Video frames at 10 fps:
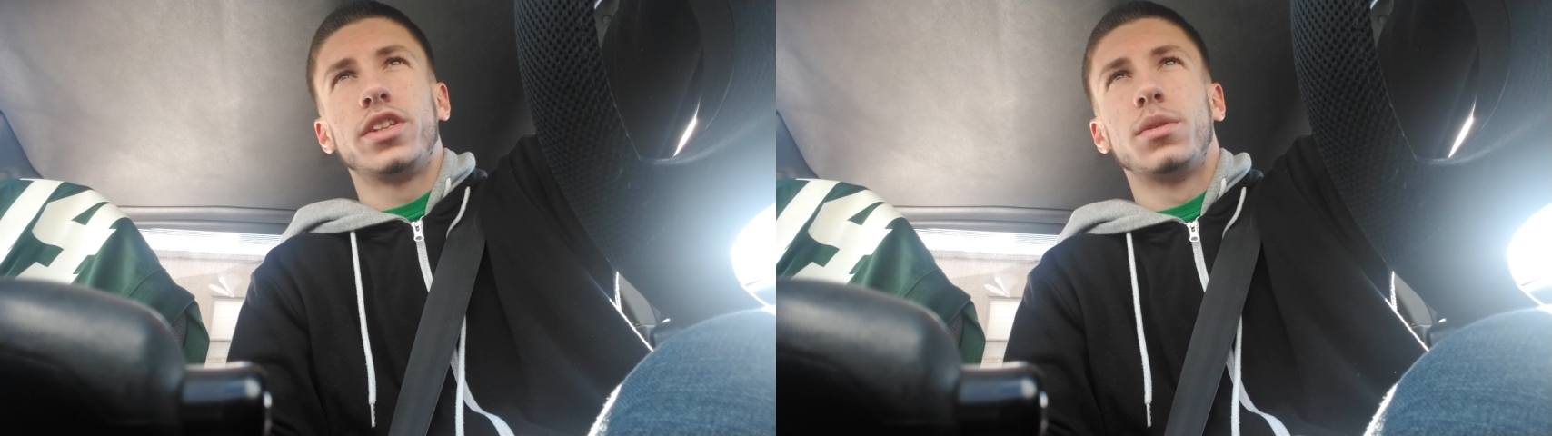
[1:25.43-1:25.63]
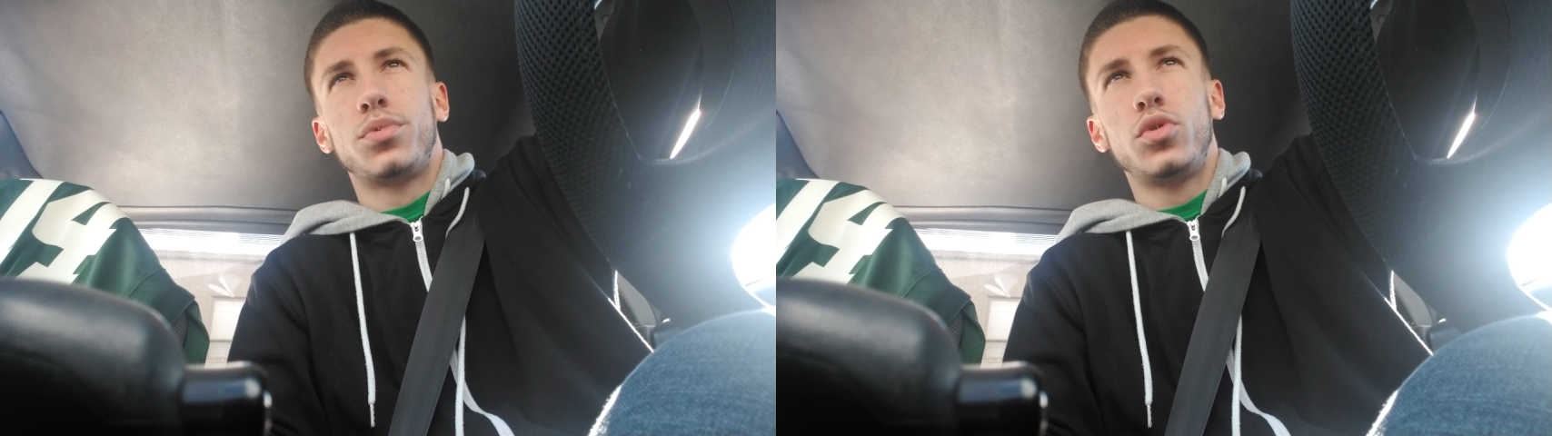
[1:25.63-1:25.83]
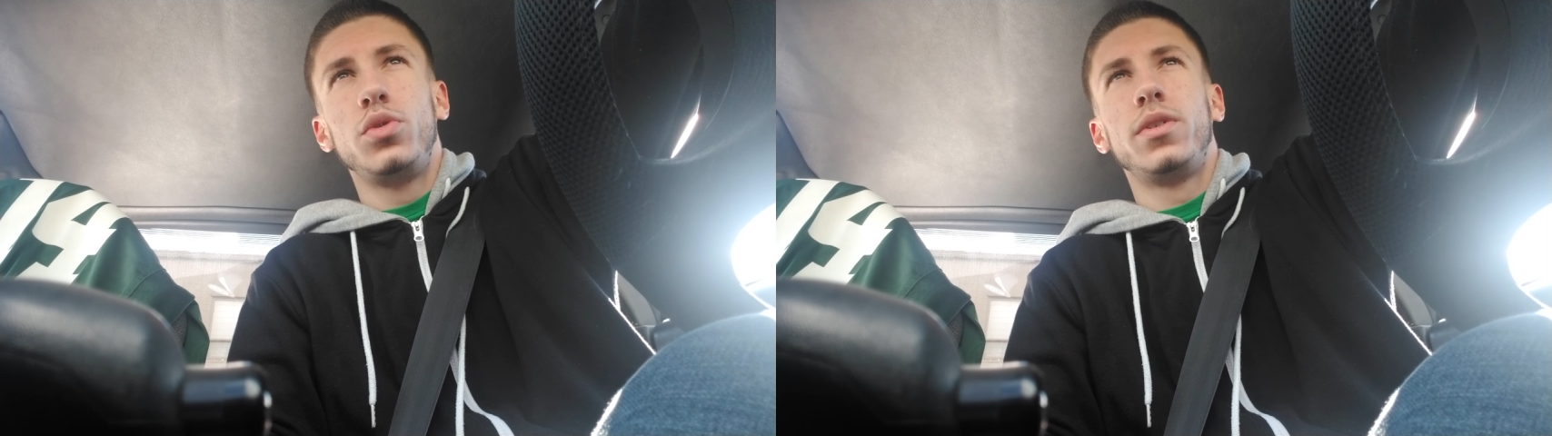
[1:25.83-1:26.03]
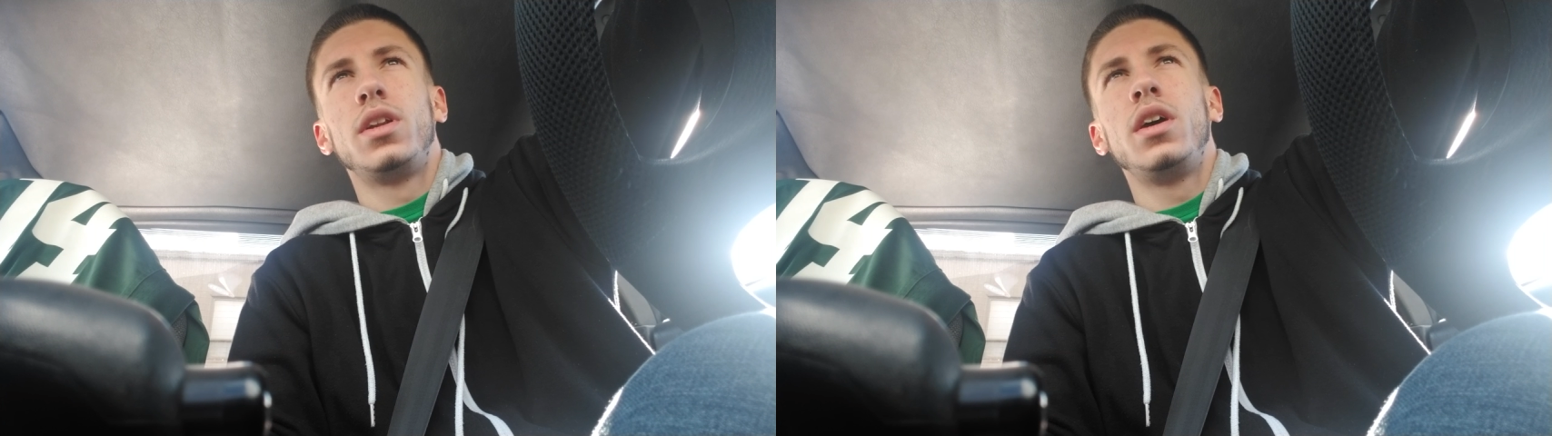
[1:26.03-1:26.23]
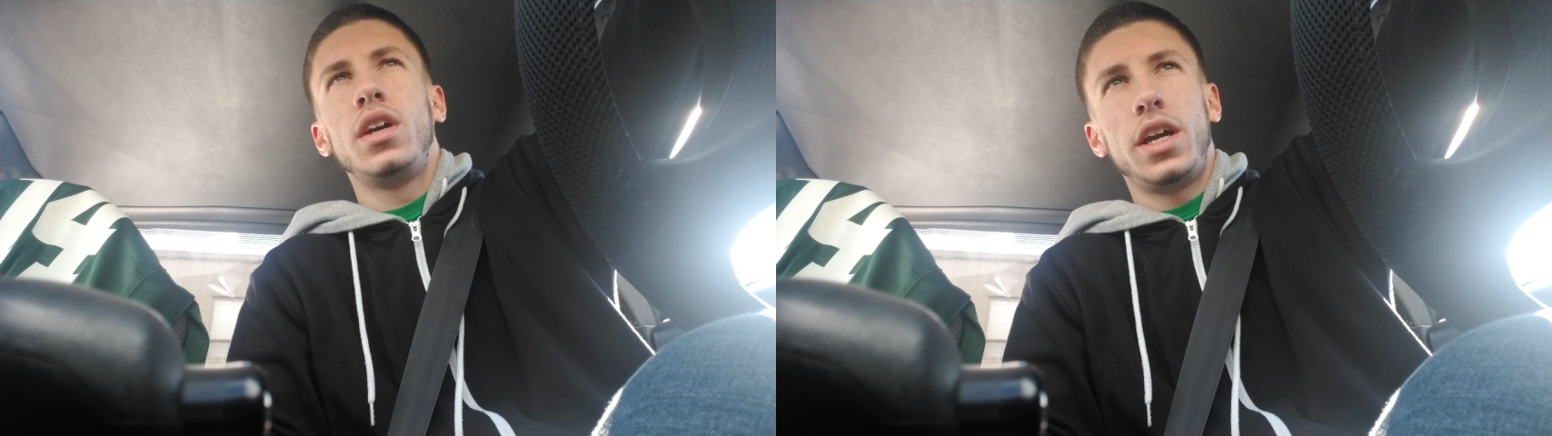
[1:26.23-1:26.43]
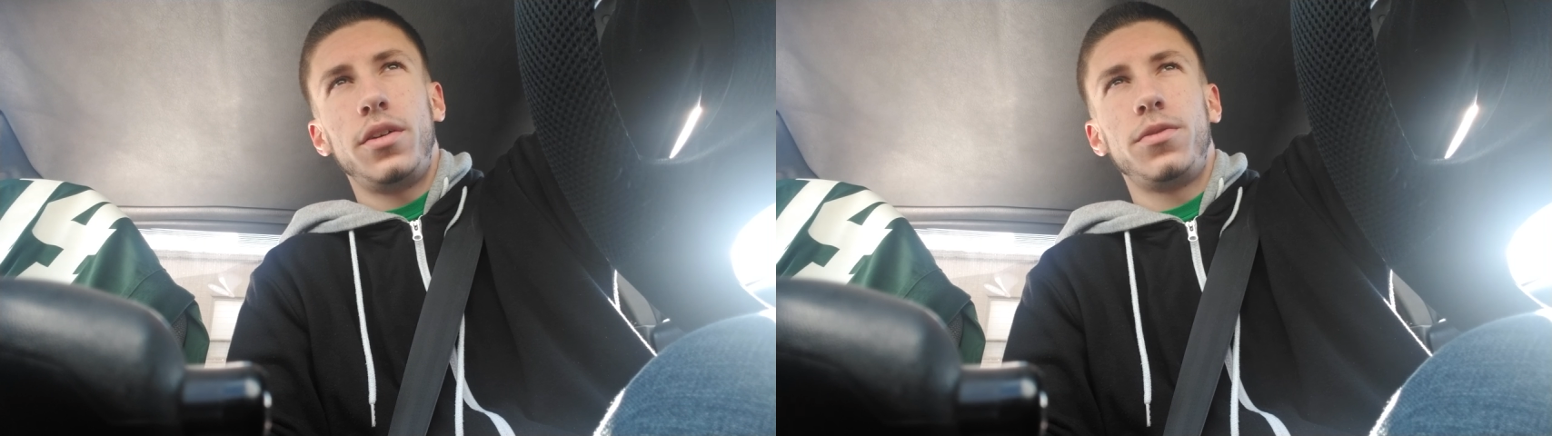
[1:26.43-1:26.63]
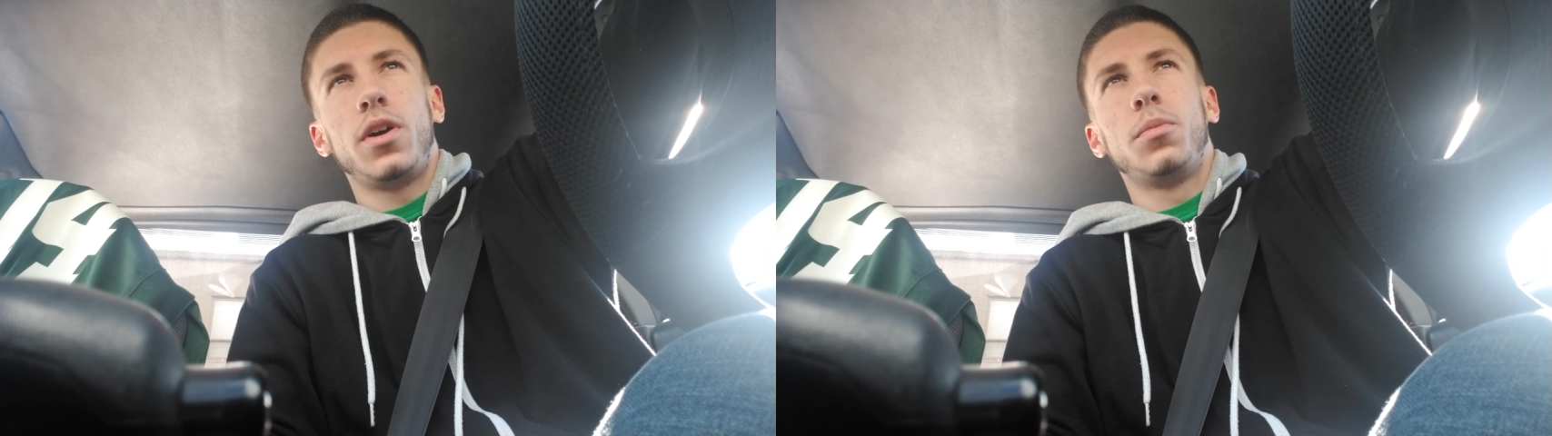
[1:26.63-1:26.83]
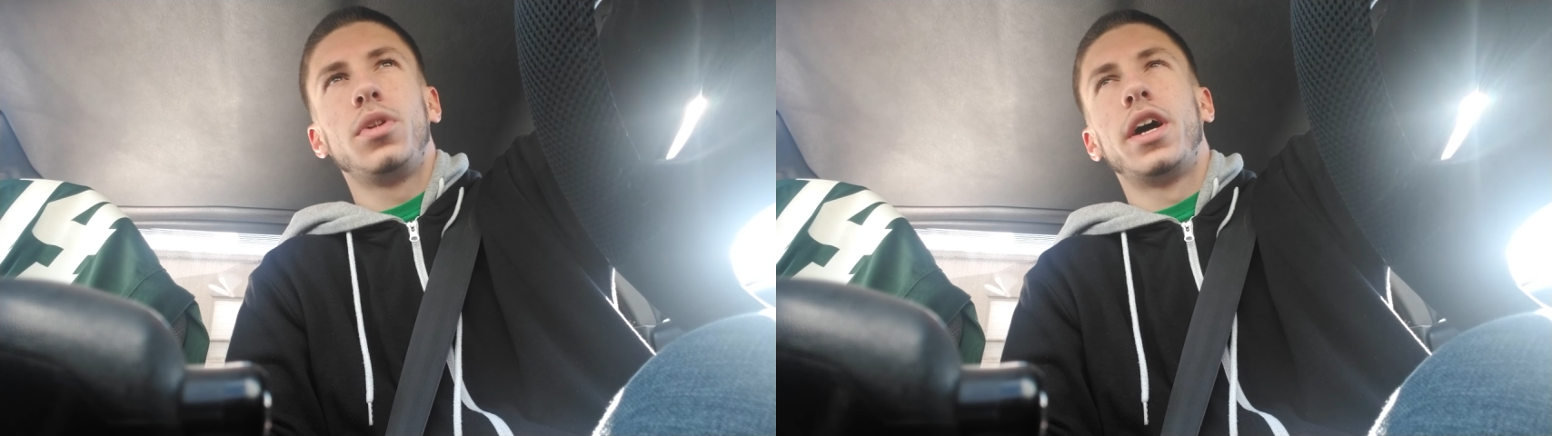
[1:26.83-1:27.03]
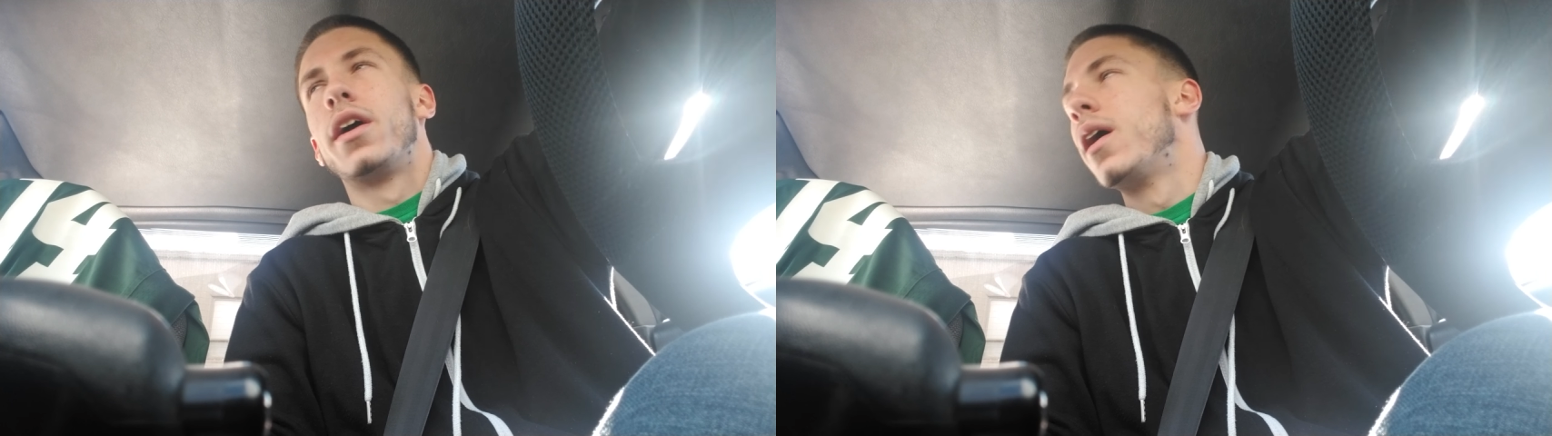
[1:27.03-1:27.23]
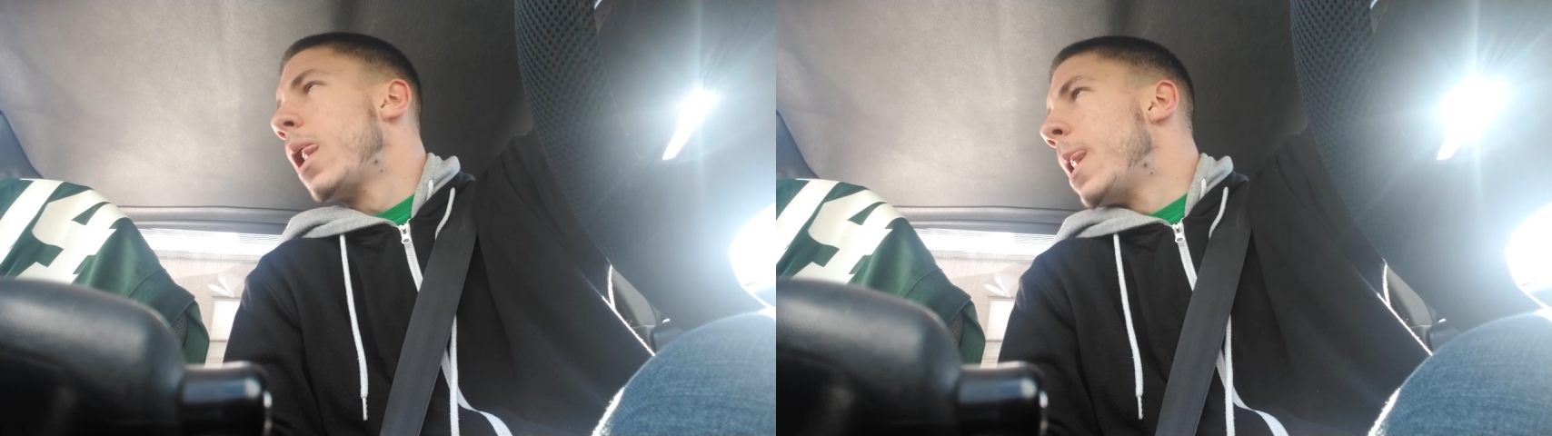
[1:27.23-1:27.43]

that's a proven NFL player.